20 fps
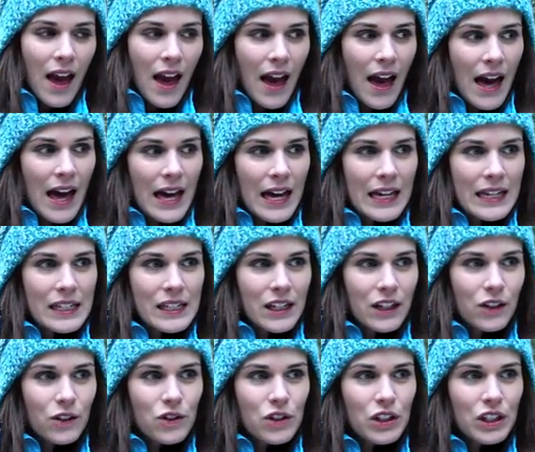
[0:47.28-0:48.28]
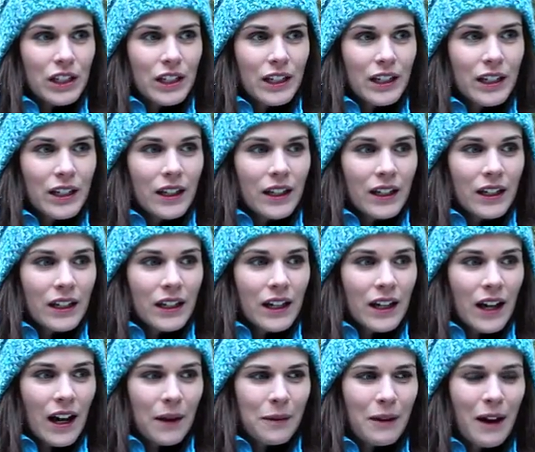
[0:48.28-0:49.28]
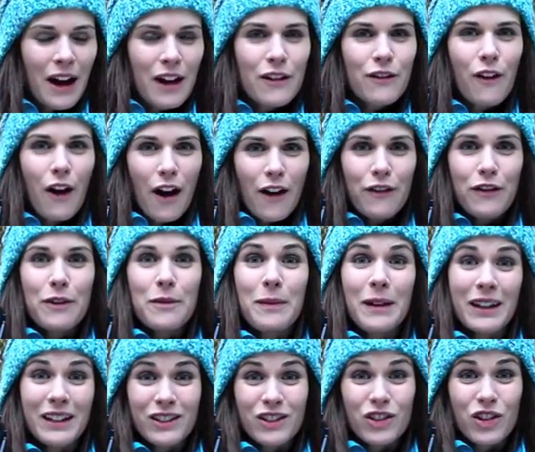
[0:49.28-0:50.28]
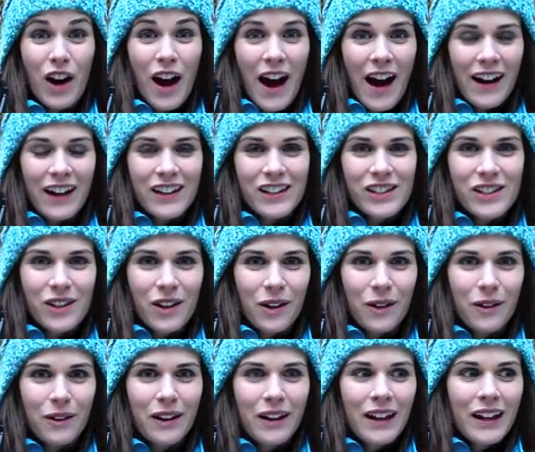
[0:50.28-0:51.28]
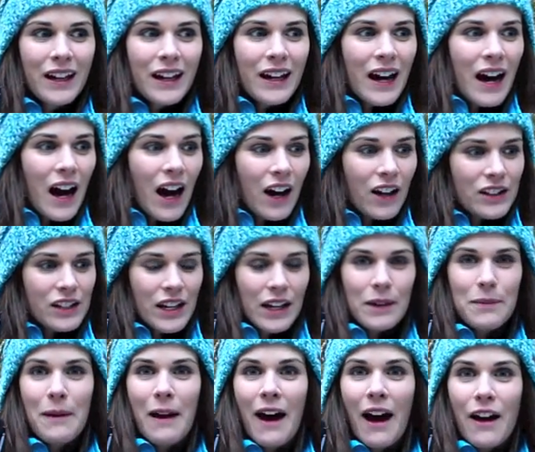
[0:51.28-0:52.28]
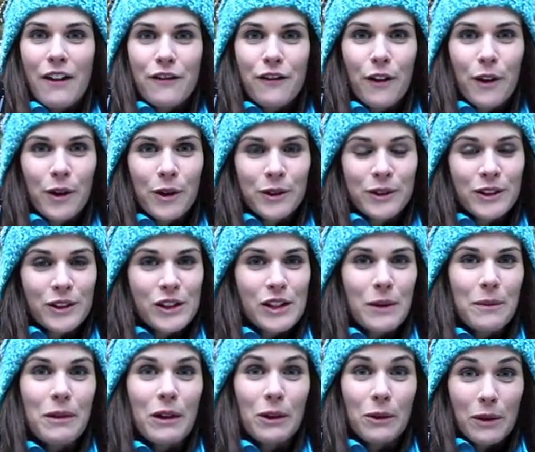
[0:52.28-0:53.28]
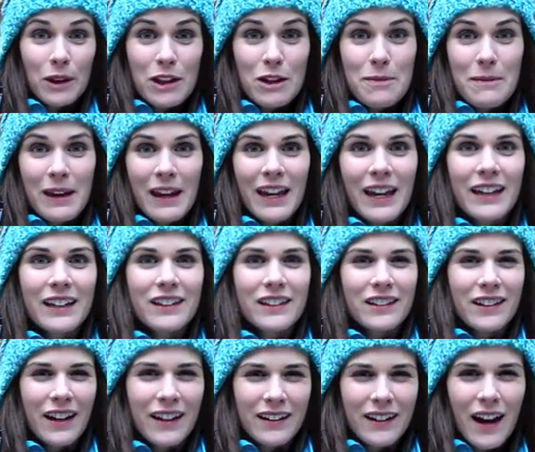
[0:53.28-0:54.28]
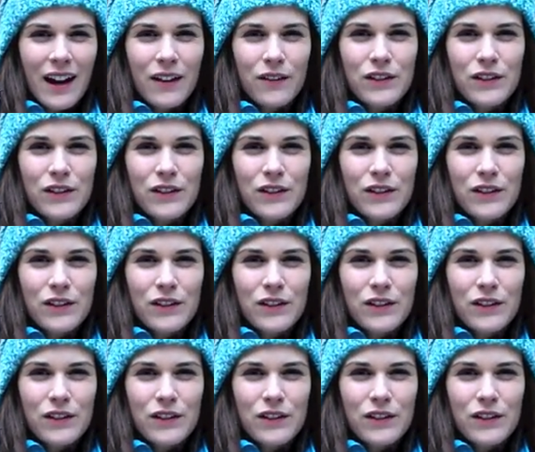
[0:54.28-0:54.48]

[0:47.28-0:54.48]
and I'm kind of off the beaten track, so I'll take my iPhone or something with me and kind